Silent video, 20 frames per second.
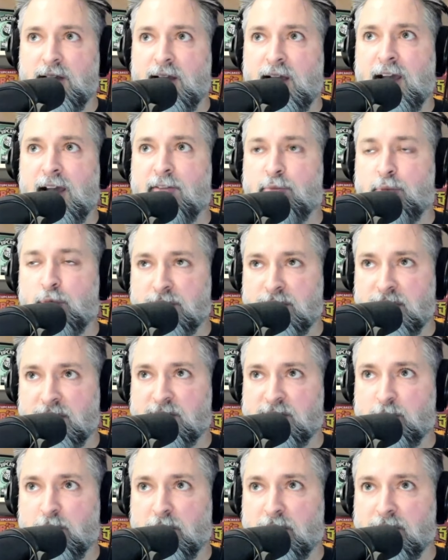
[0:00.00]
have
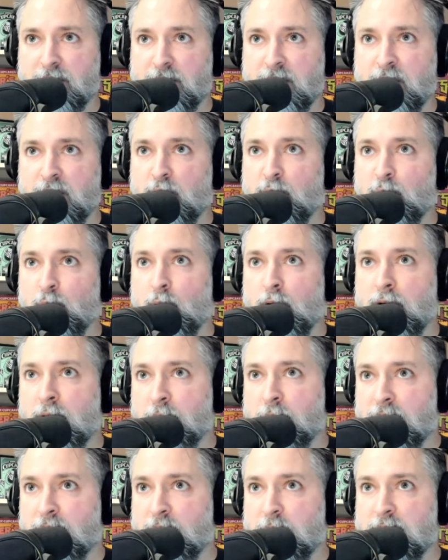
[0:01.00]
predictability on what
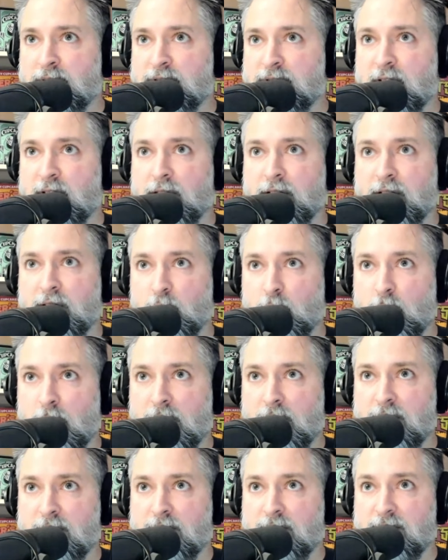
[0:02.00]
I'm going to be selling and
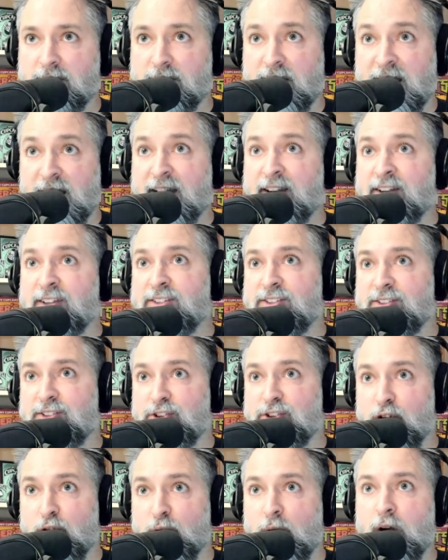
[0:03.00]
when, and
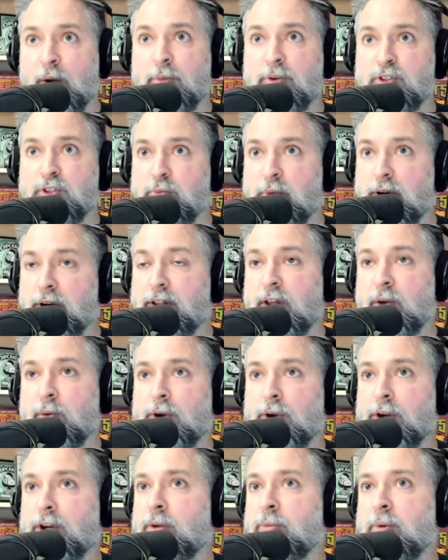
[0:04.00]
know how much money that
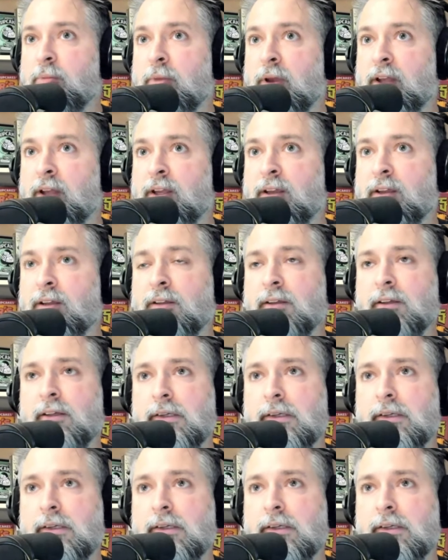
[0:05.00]
we're going to be making.